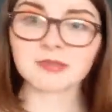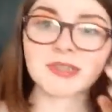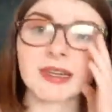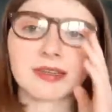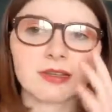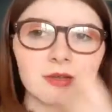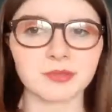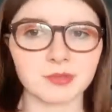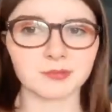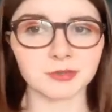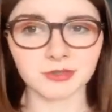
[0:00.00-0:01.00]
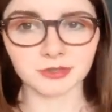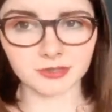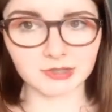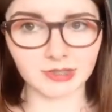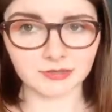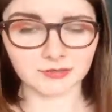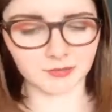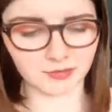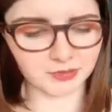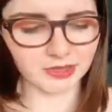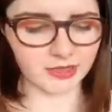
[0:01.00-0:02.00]
like, it was emotional and sad for me,
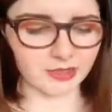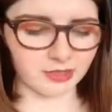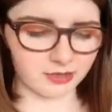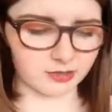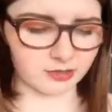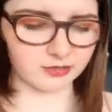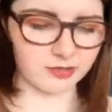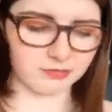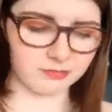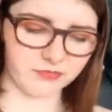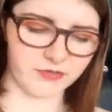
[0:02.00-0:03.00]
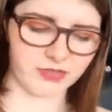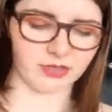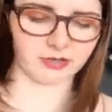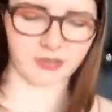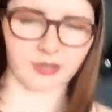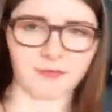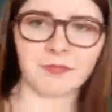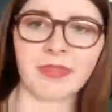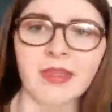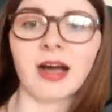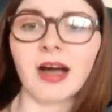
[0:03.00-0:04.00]
but like I didn't feel anything.
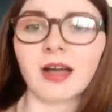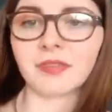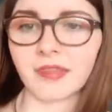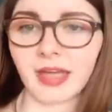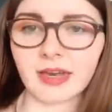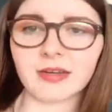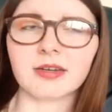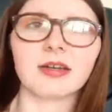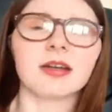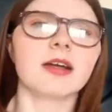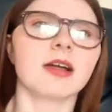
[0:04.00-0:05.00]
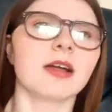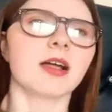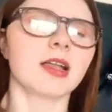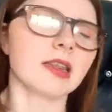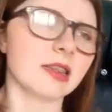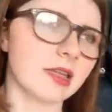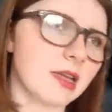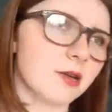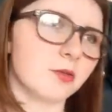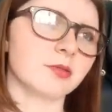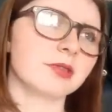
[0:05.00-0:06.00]
And then
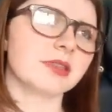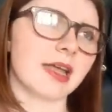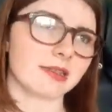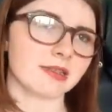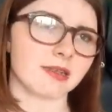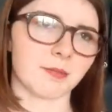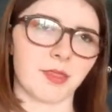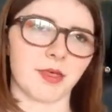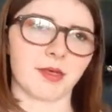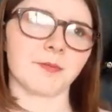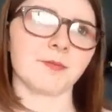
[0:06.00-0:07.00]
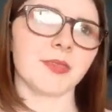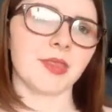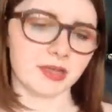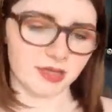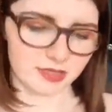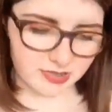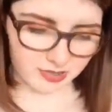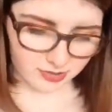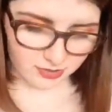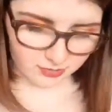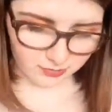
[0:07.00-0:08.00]
Leo said something in his
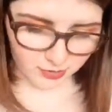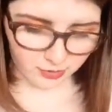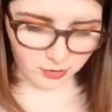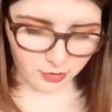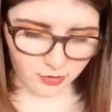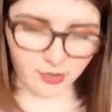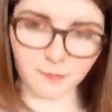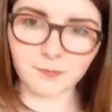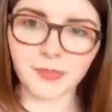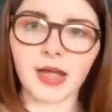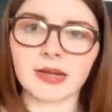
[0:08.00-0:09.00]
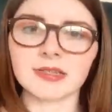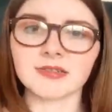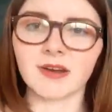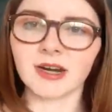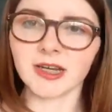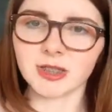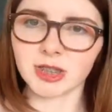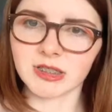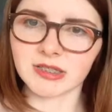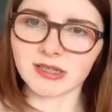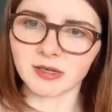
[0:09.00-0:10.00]
internal monologue, and it's very
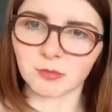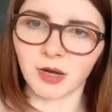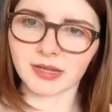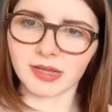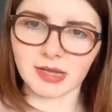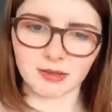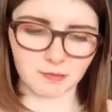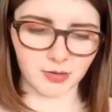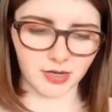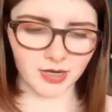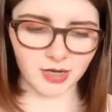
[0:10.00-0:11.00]
cheesy and YA, but